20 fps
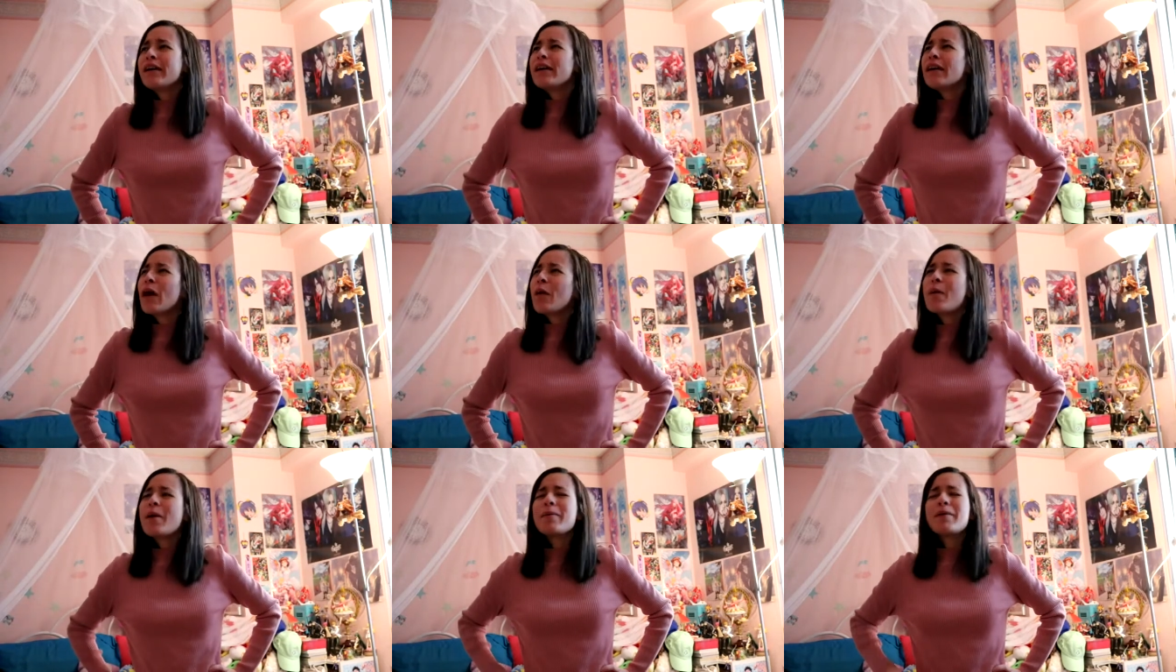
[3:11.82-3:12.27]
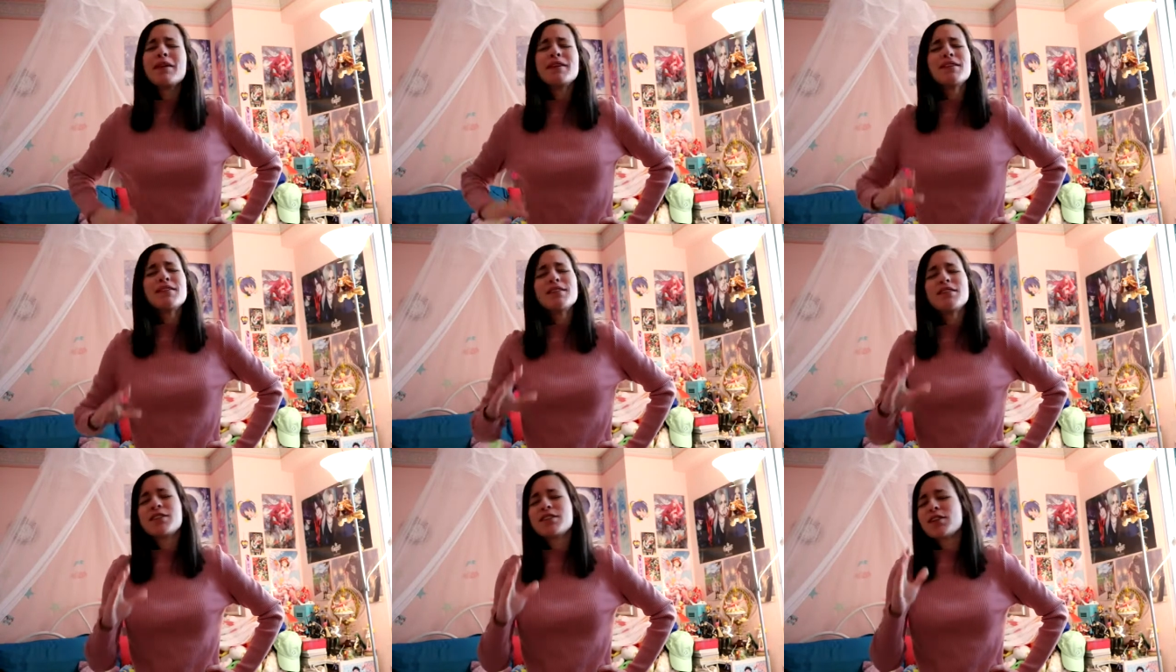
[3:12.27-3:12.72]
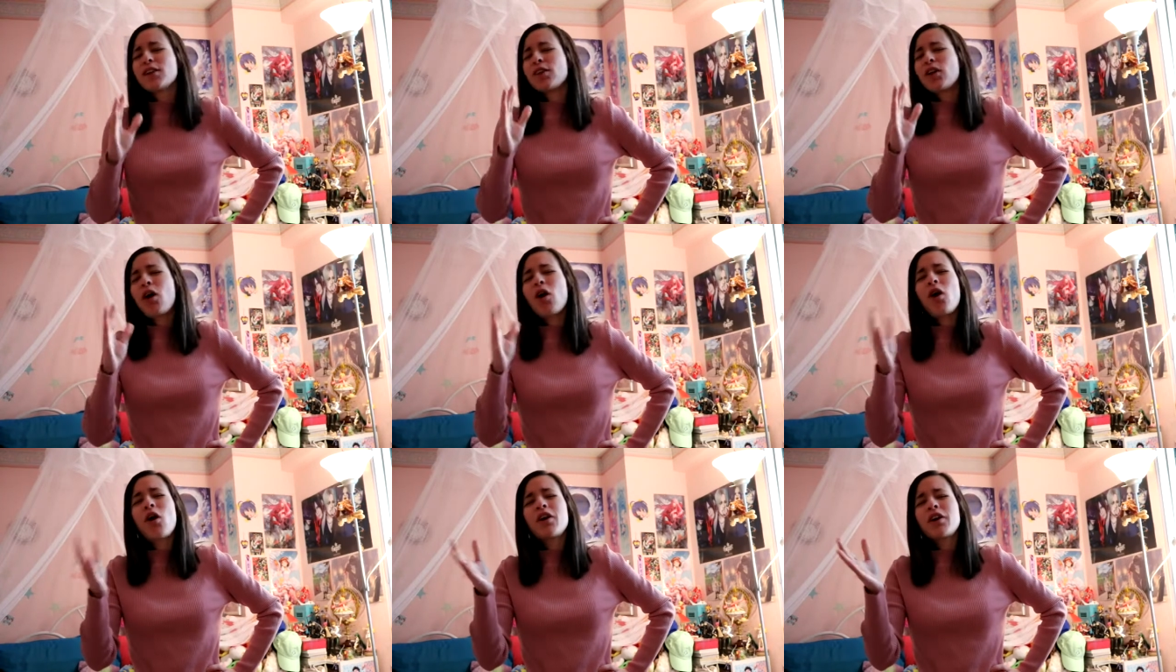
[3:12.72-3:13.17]
you know, maybe this is just a
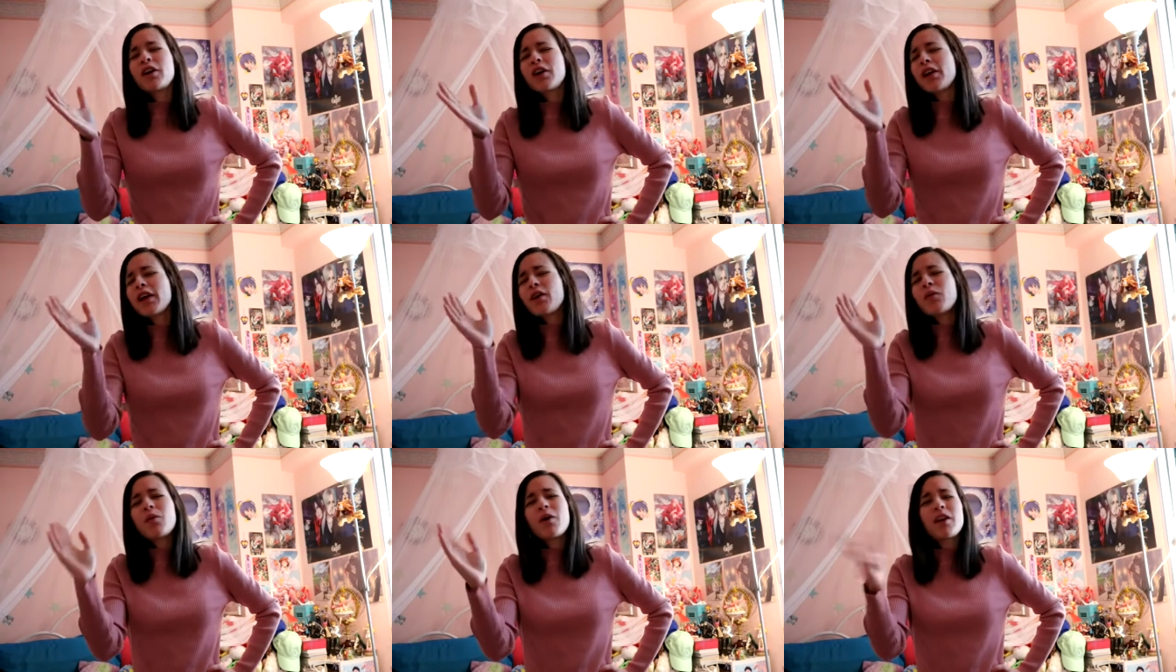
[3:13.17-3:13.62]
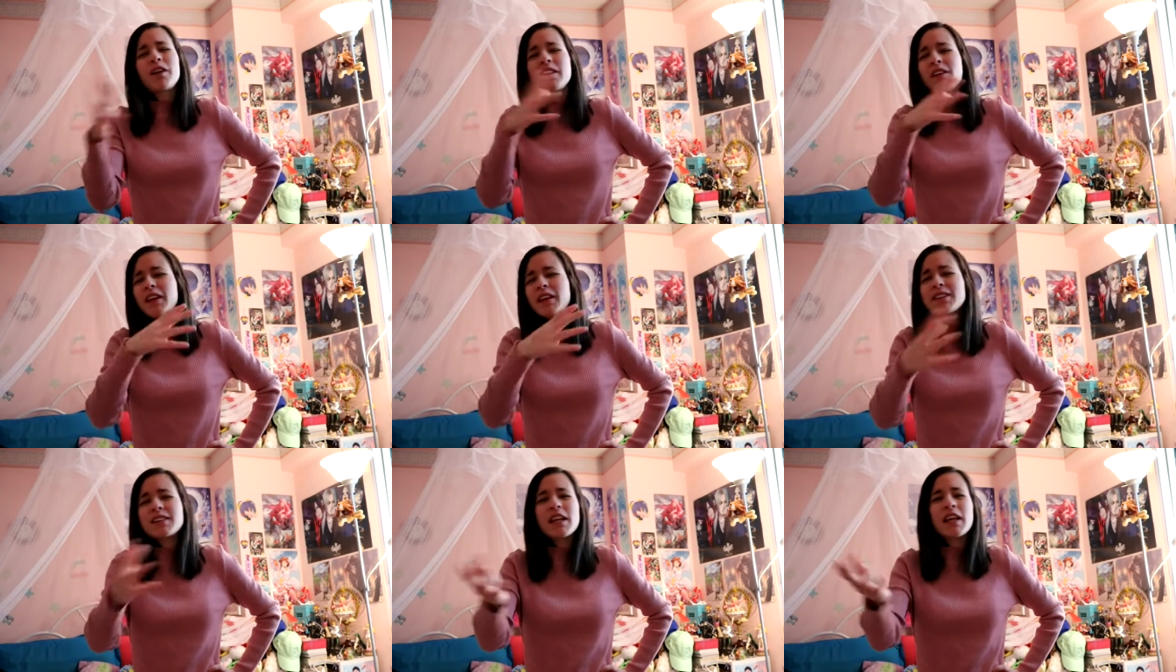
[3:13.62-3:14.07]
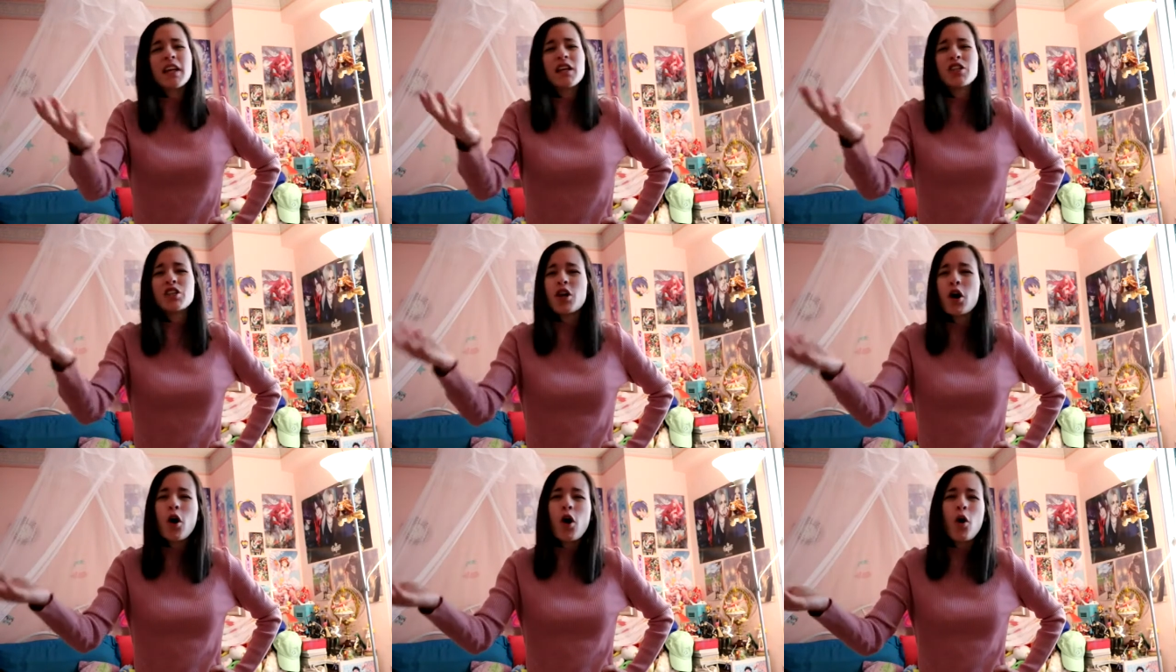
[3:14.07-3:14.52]
long, you know, like one of the things that they
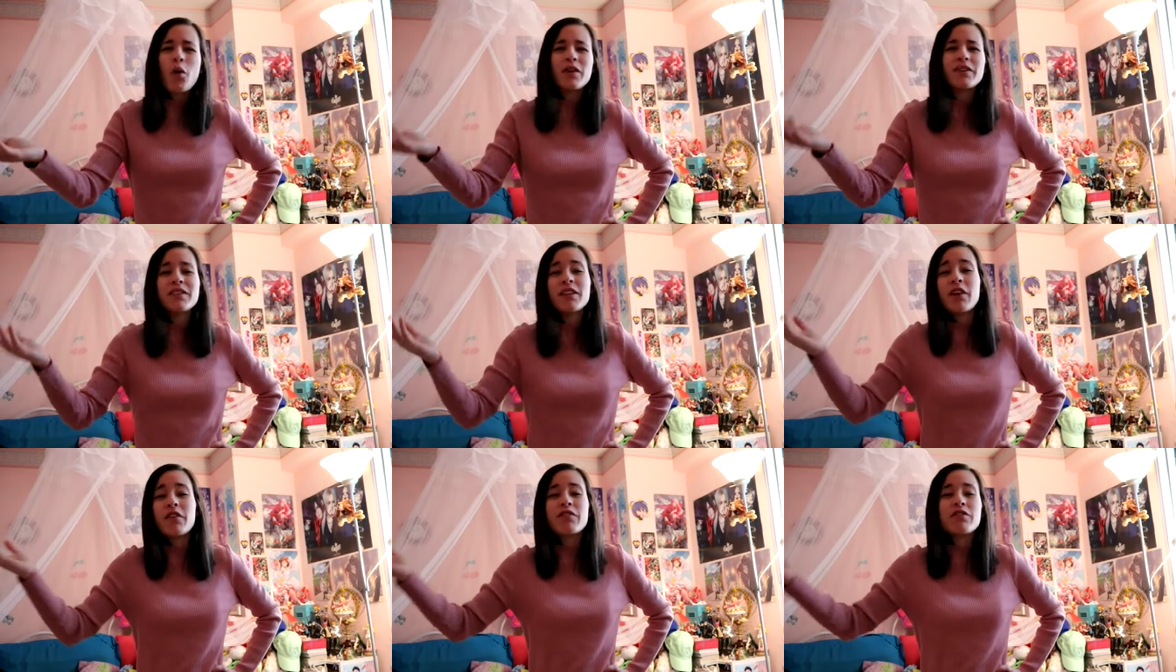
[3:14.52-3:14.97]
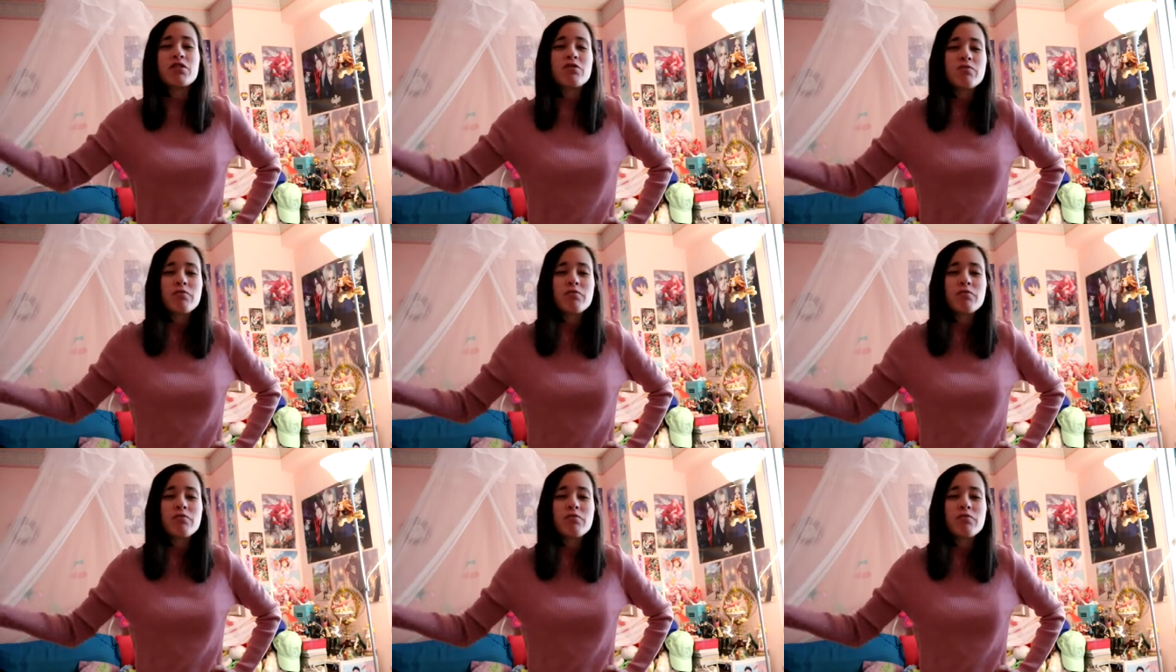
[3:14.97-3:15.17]
show instead of,